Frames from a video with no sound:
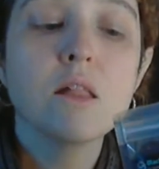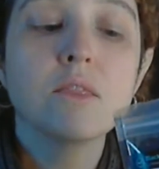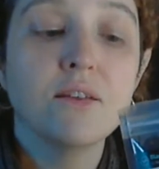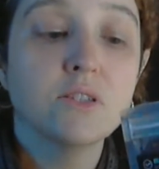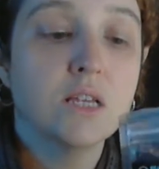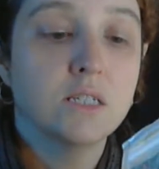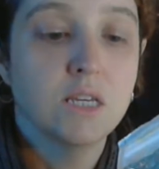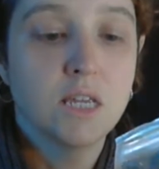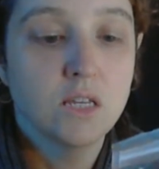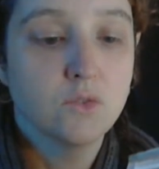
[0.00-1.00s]
they've sent
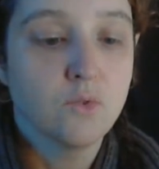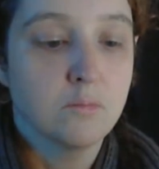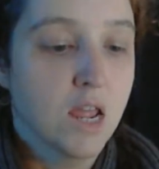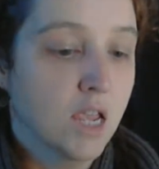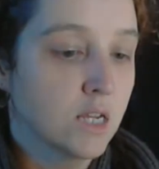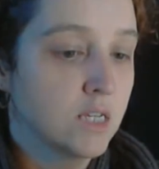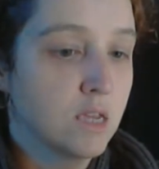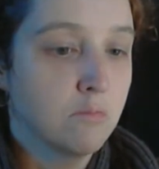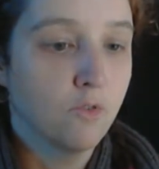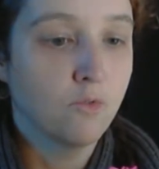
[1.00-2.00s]
teas from Naked
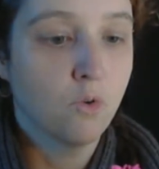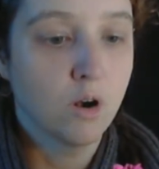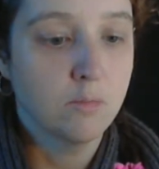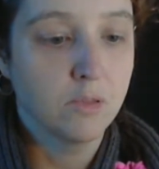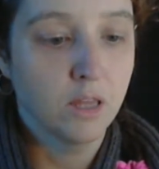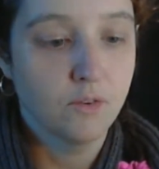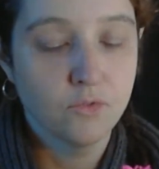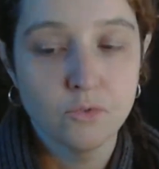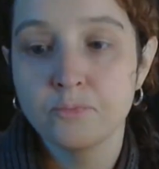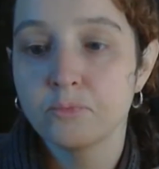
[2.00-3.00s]
Tea before, I
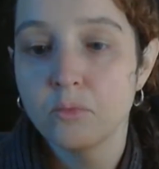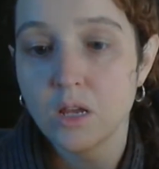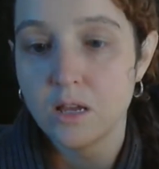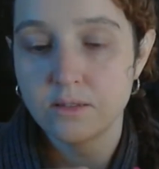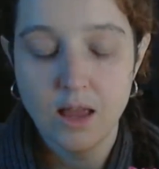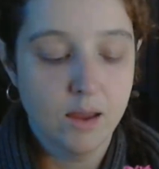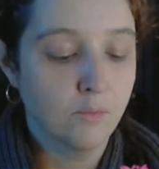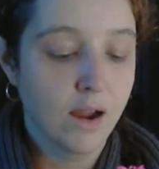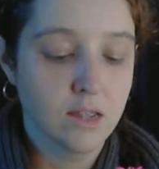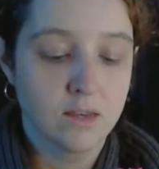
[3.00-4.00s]
believe, because I
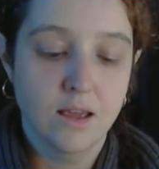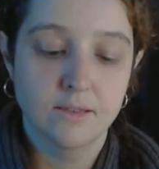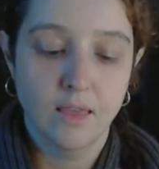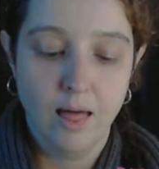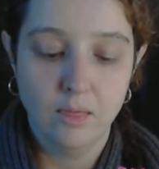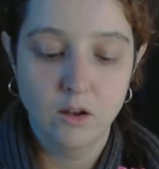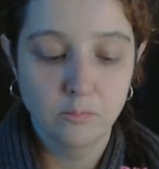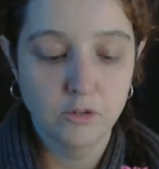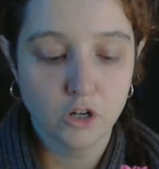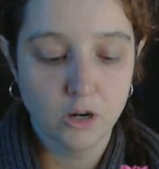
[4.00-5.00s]
recognize that
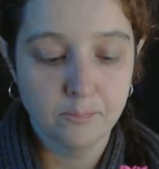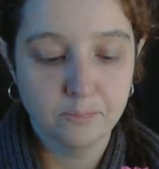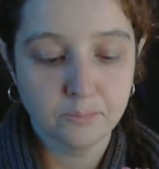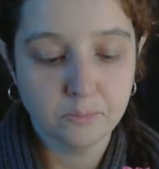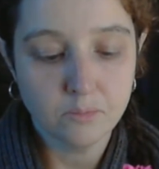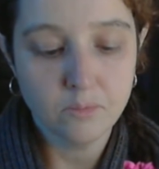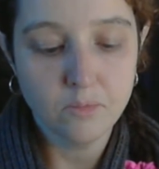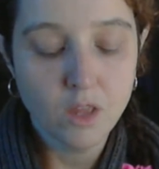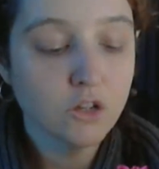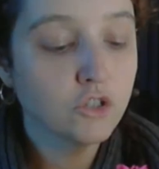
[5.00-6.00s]
little blurb.
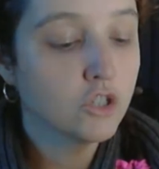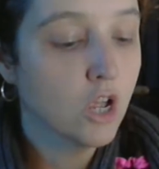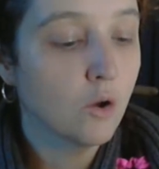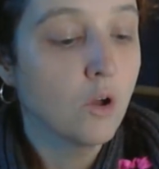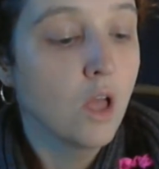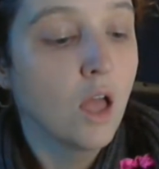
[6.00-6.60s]
So